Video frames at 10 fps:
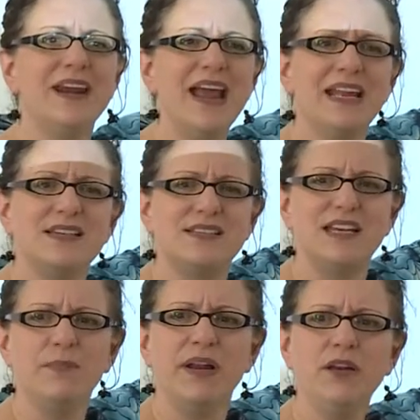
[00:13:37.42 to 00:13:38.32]
Hernandez,
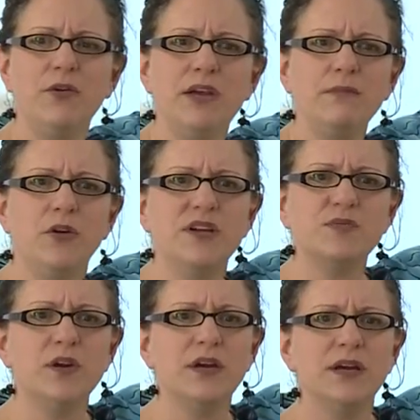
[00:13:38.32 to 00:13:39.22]
does anybody know him or
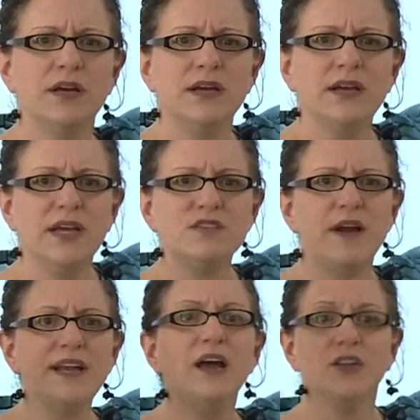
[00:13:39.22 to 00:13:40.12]
his work?
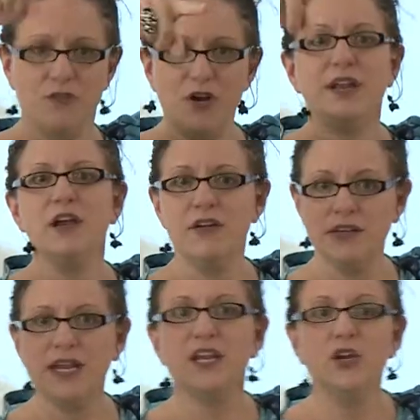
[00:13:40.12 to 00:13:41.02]
He's right down the road here
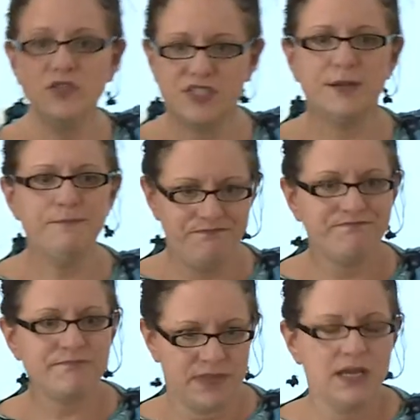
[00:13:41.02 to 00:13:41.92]
in, in Houston,
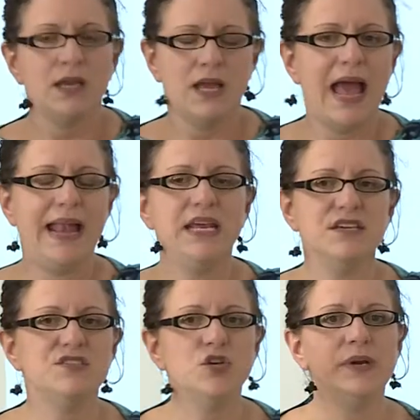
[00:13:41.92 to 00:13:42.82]
and
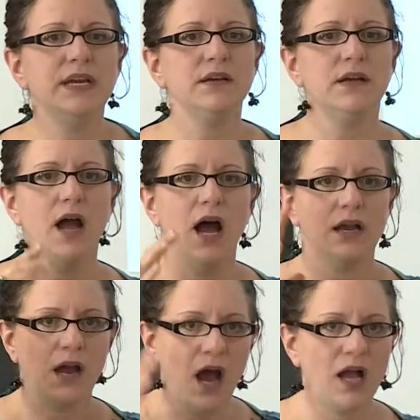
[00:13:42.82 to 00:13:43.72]
he's doing
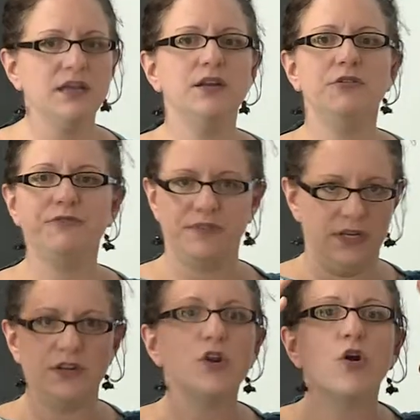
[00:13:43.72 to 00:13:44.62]
uh, cognitive
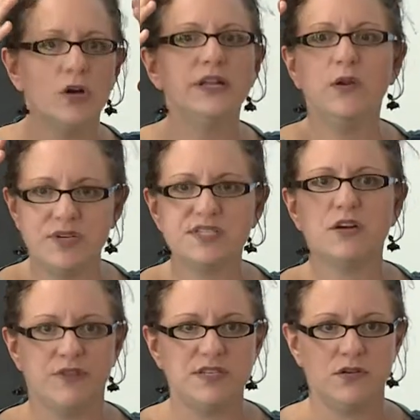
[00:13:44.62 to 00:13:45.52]
you know,
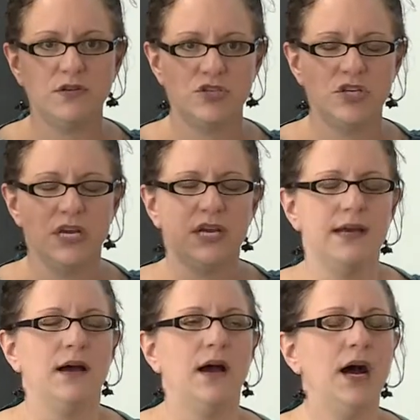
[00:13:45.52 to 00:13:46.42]
neuro-linguistic research.
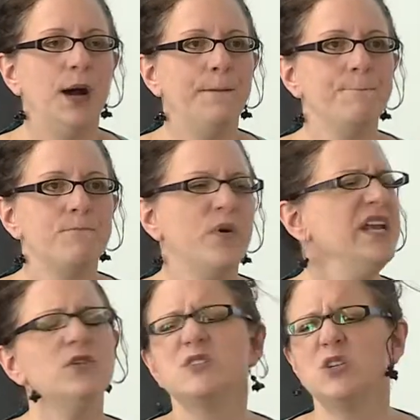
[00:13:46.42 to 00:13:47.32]
Um,
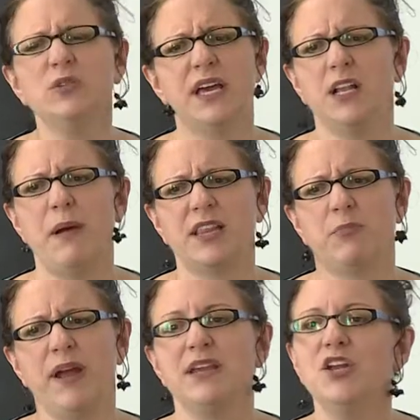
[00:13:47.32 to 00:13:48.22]
we know so little about
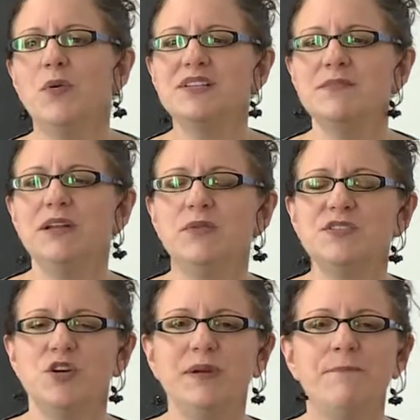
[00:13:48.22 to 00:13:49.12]
the brain. You know what somebody
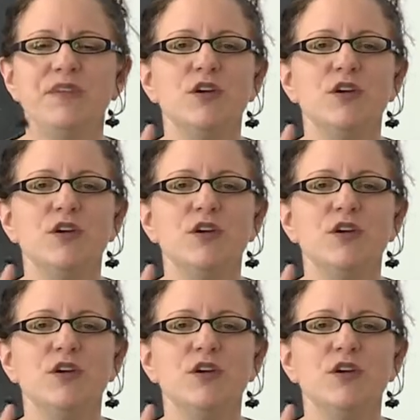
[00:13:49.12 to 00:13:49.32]
once told me?